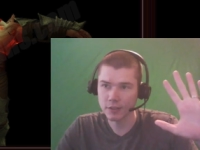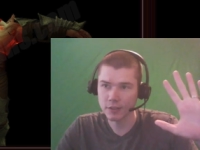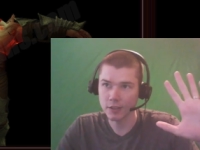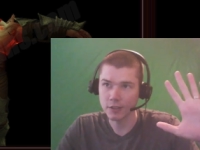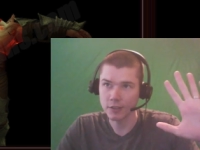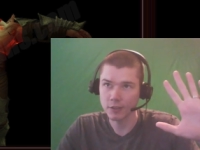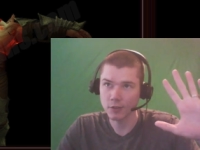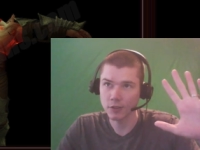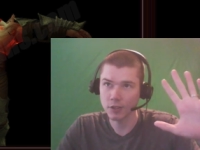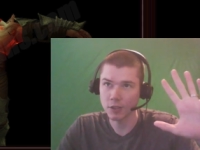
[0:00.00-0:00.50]
I
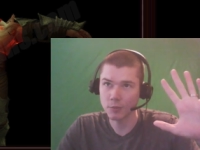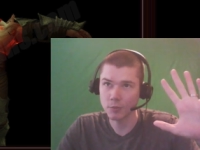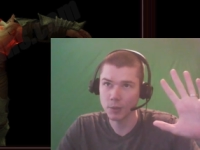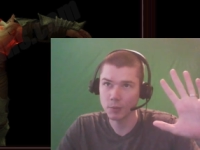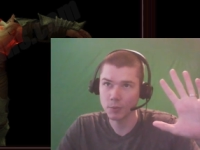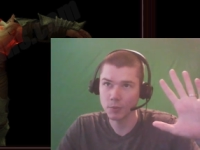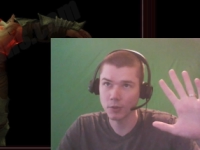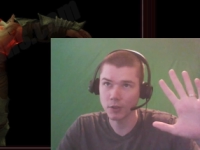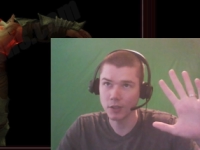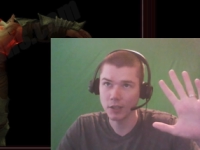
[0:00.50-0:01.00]
know a lot of
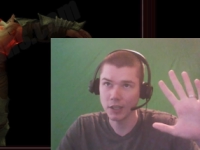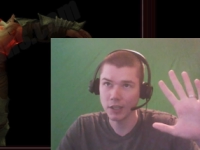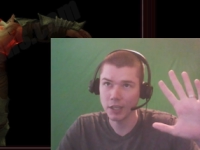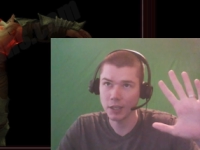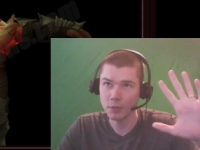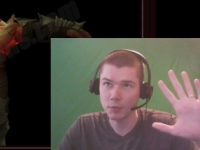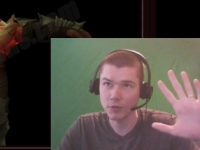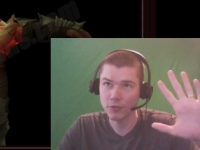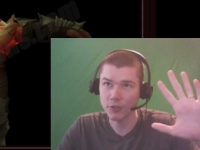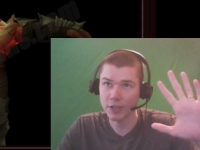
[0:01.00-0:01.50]
people
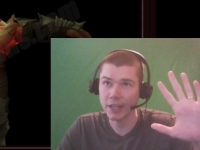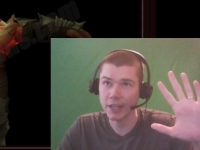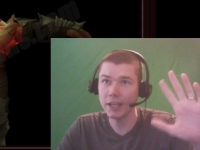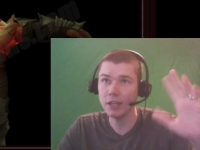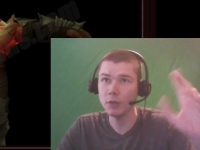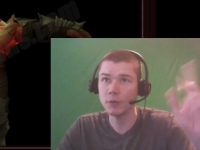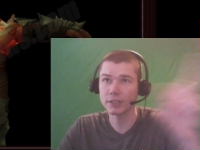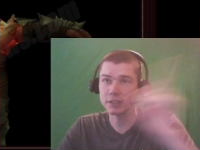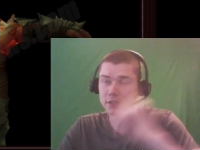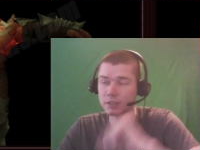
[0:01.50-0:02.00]
hate me for that.
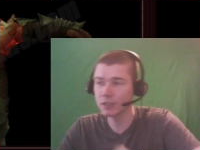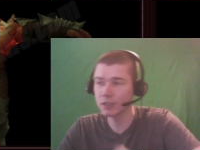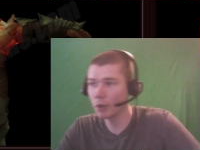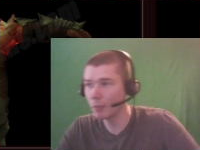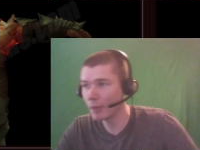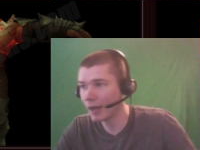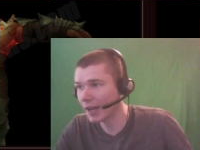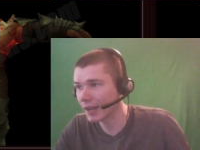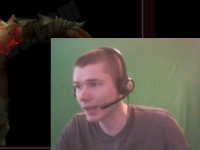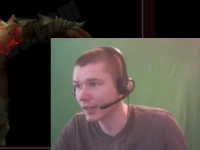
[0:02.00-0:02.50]
Anyways, let's go
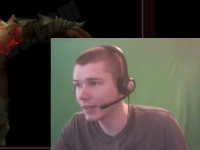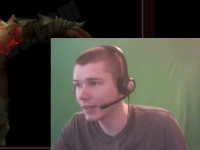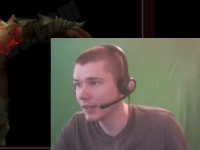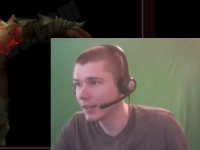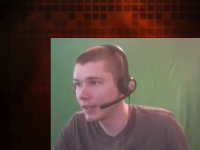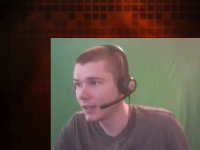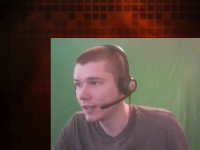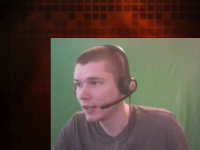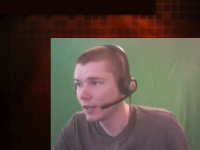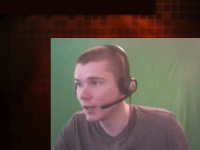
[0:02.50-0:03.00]
back.
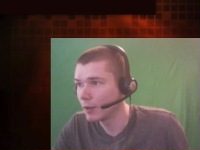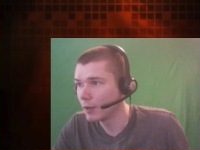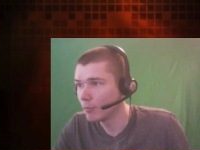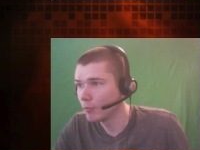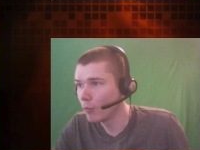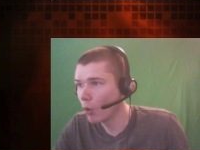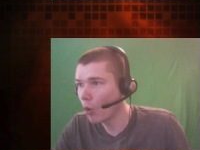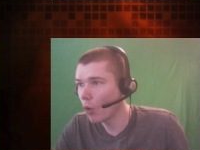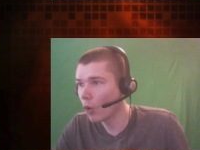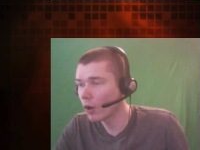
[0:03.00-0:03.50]

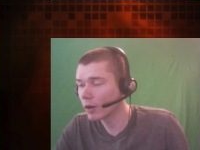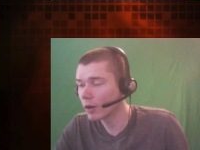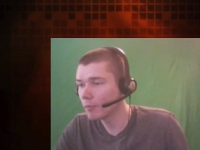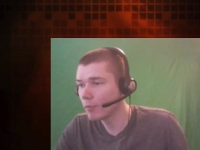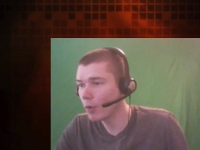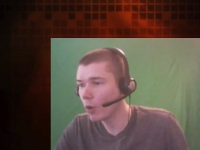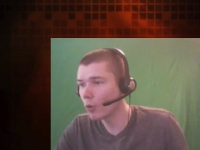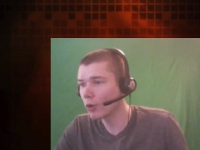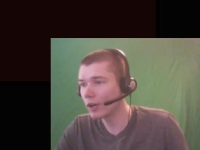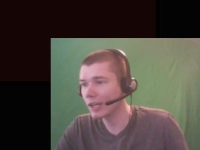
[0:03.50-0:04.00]
More, more